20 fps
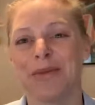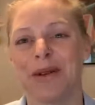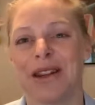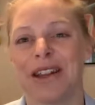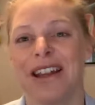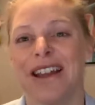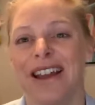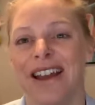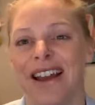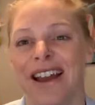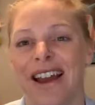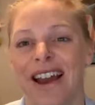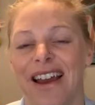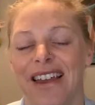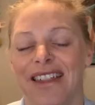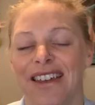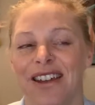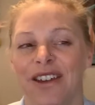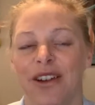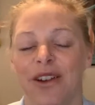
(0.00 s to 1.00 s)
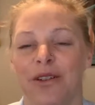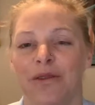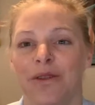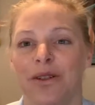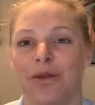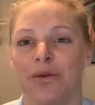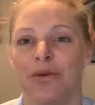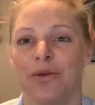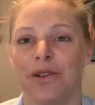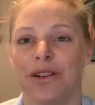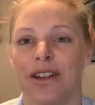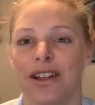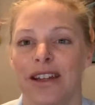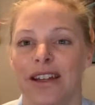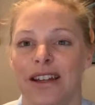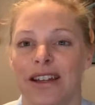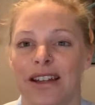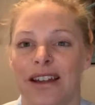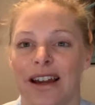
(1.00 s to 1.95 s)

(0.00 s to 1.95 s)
But I think COVID really